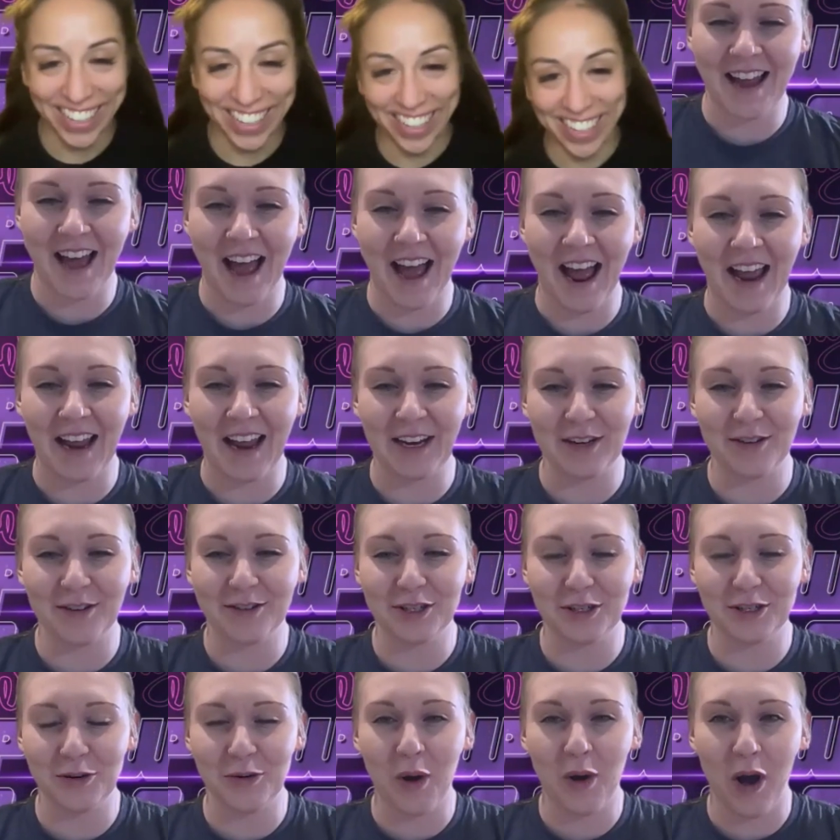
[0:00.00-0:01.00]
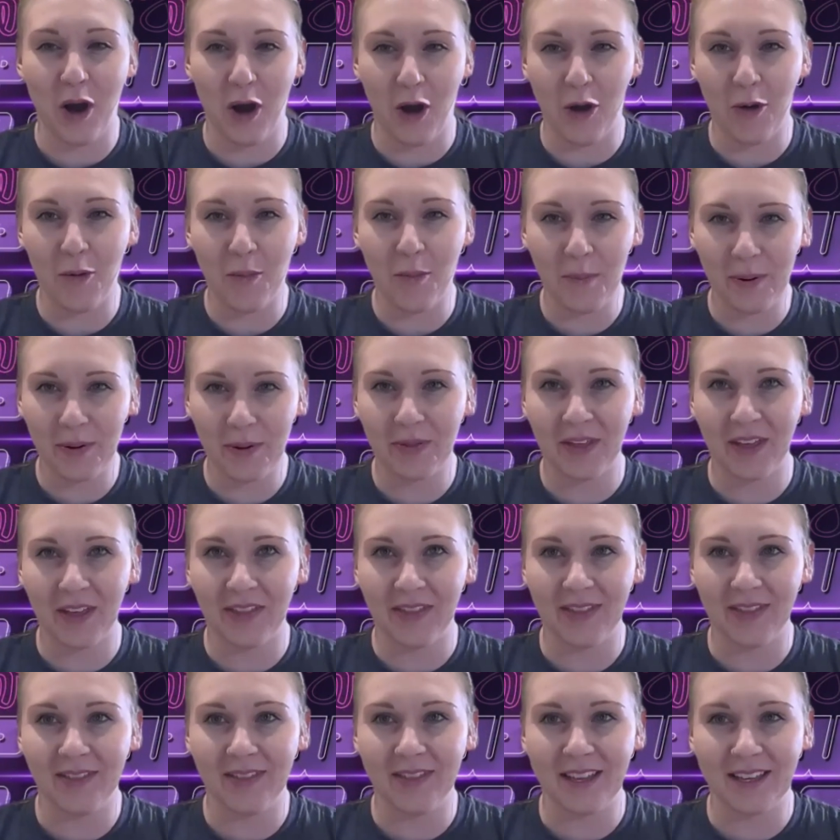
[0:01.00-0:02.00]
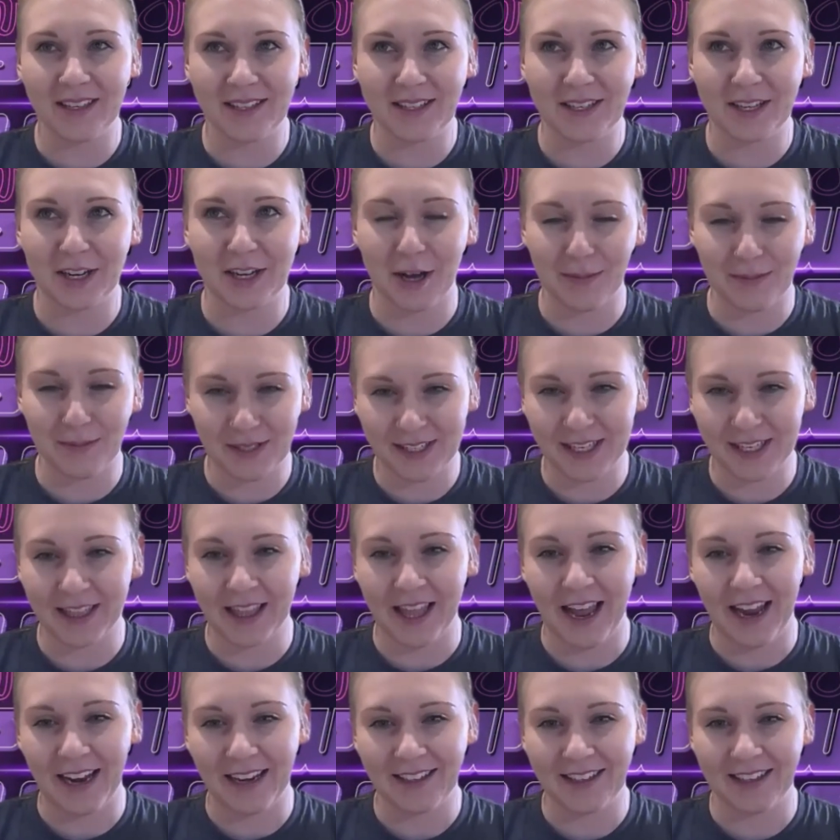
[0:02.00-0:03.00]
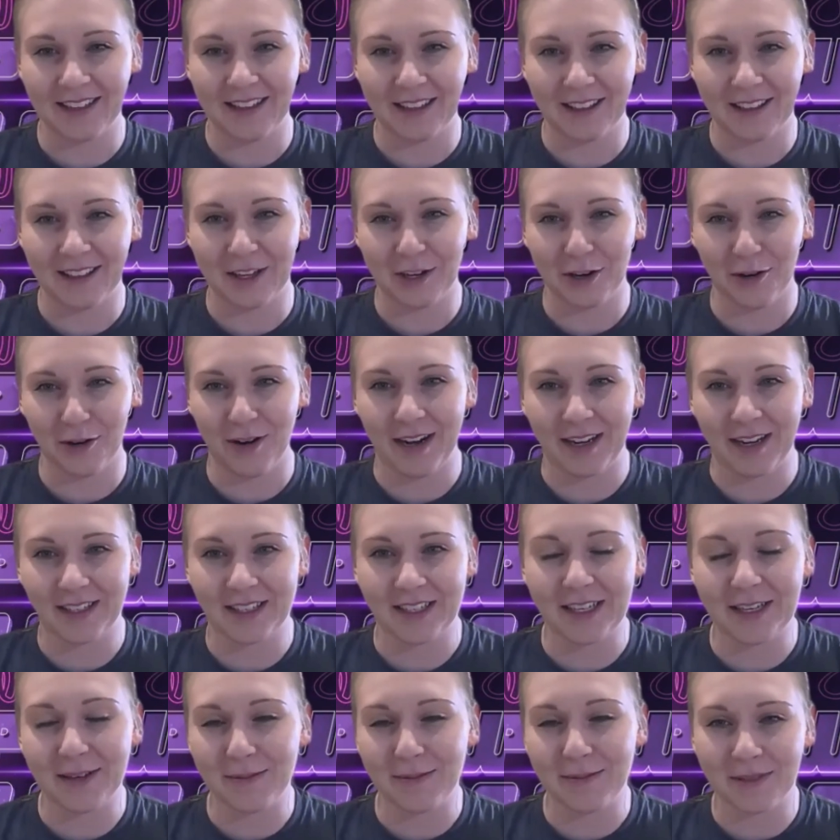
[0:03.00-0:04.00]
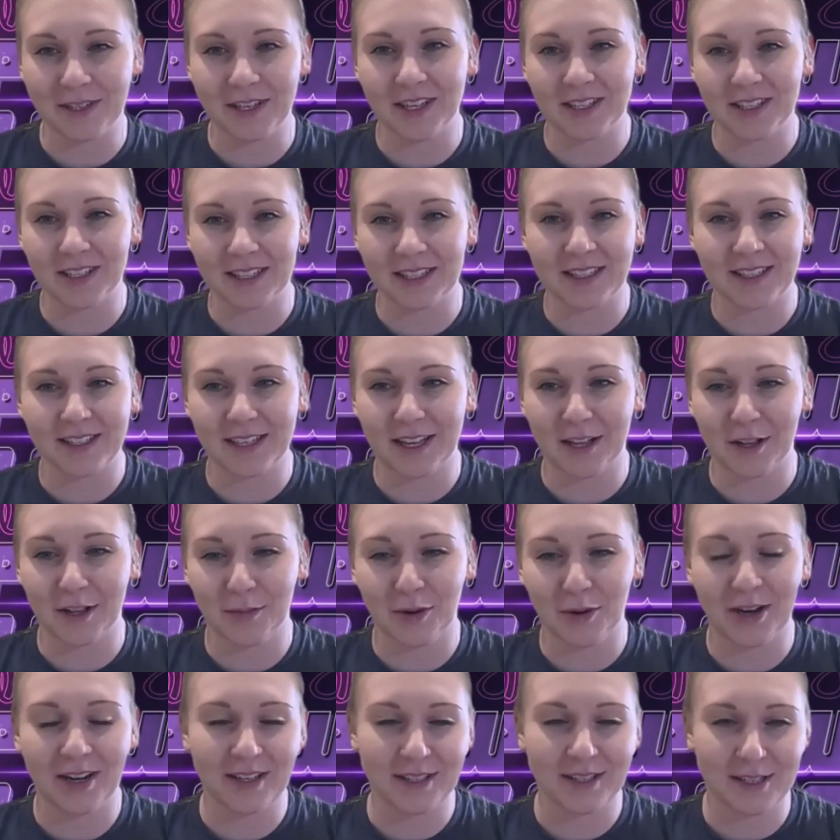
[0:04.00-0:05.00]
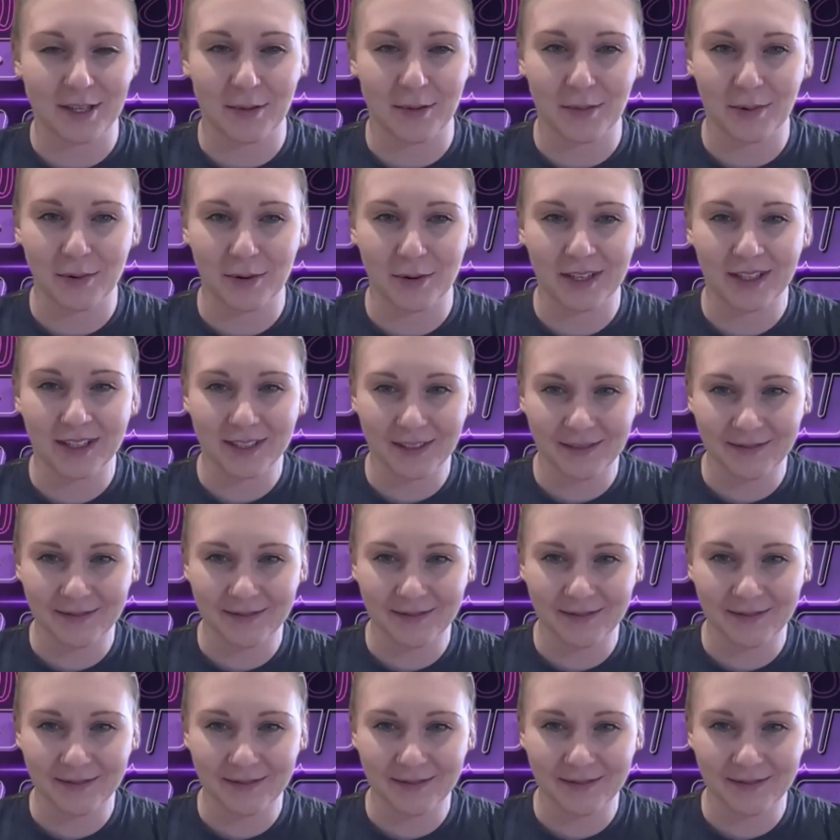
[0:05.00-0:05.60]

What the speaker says: I do hope that this comes to light and that the correct team does get to celebrate at some point.